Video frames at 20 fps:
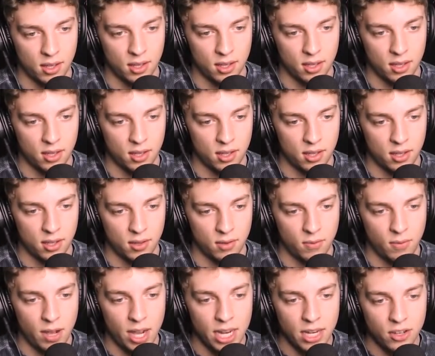was funny.
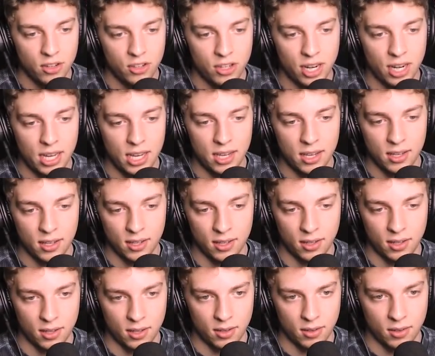Why does Jelly...
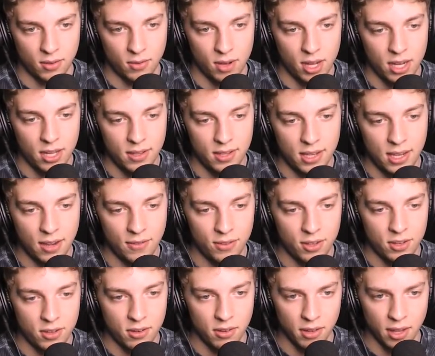There we Why does go. he have
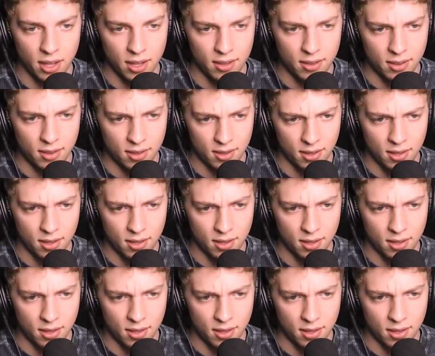to do this?